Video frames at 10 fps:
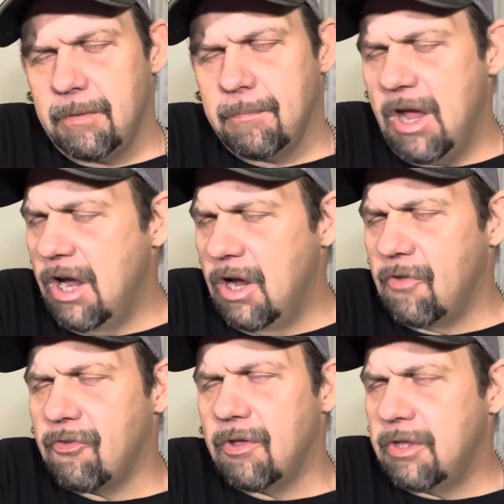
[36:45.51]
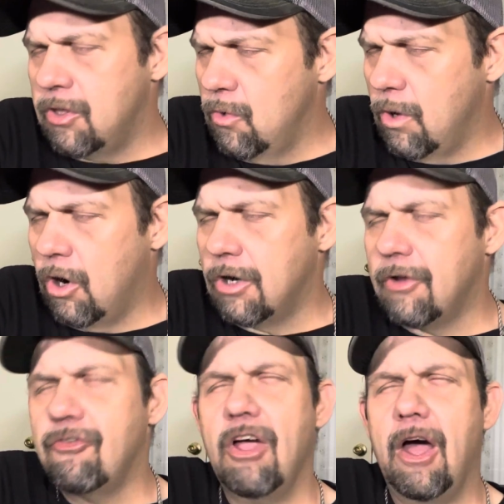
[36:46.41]
parents, you are your
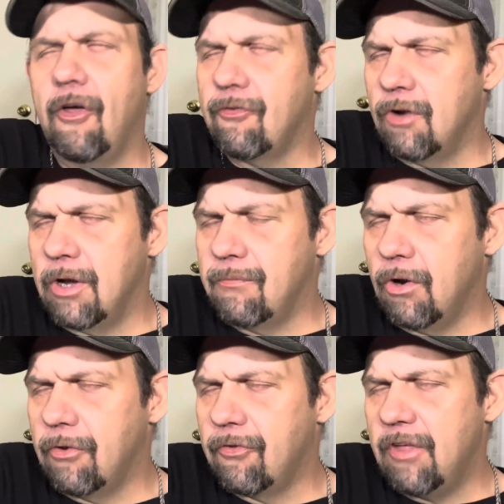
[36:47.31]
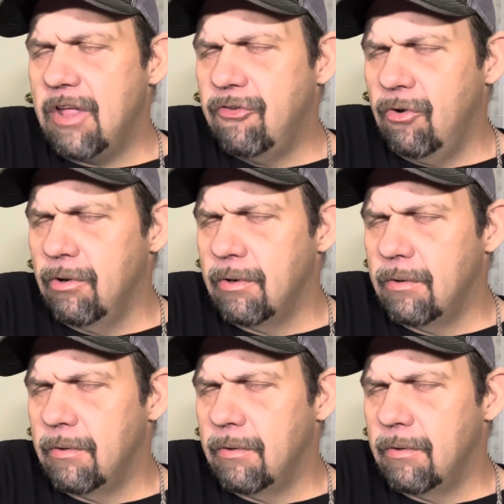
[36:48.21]
child's very first teacher,